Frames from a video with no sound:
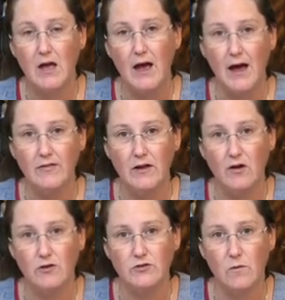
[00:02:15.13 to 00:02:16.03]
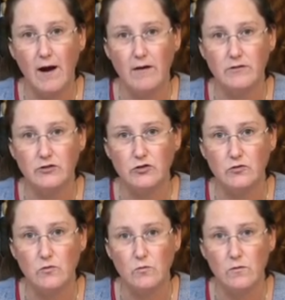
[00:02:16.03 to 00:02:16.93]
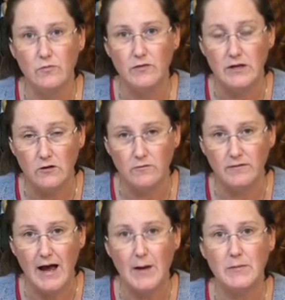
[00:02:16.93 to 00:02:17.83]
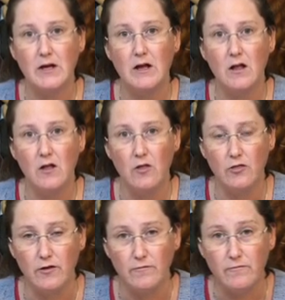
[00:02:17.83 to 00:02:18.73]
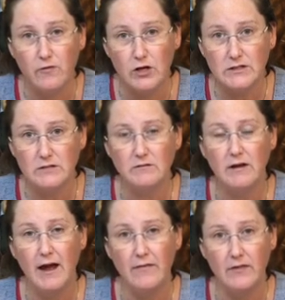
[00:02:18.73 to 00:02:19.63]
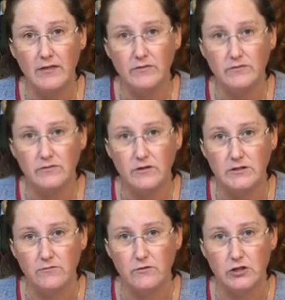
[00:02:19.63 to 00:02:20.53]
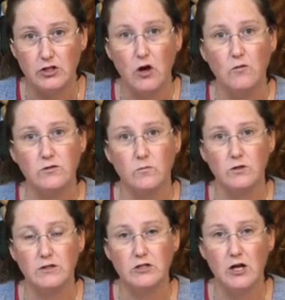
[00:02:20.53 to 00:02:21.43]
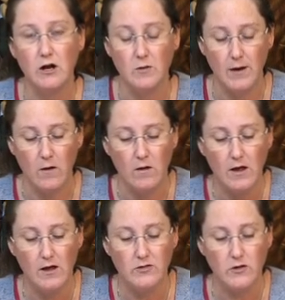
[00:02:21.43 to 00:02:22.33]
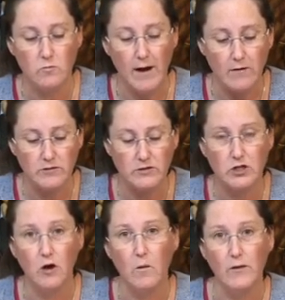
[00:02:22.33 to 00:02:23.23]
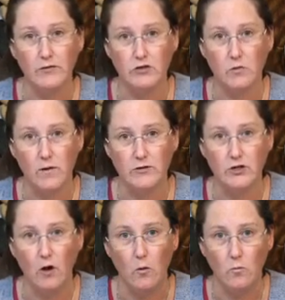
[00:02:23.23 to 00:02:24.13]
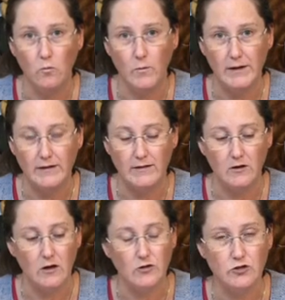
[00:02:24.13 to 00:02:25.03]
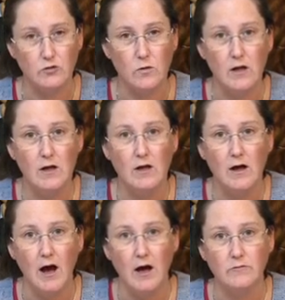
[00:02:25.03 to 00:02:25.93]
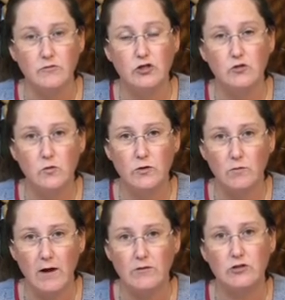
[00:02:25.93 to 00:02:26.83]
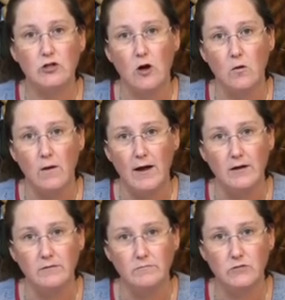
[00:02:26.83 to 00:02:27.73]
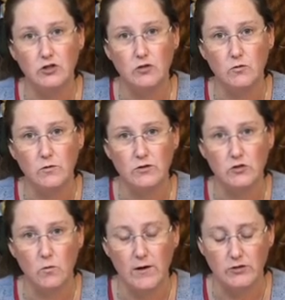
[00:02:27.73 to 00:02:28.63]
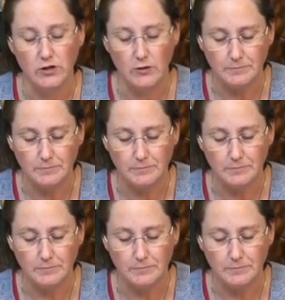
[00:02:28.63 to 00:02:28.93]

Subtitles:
and then also how to do the heel flap, the foot, and then the different toes. And we're going to talk about the rounded toe and the square toe when we get there. And I'll do 2 with rounded toe and 2 with square toe.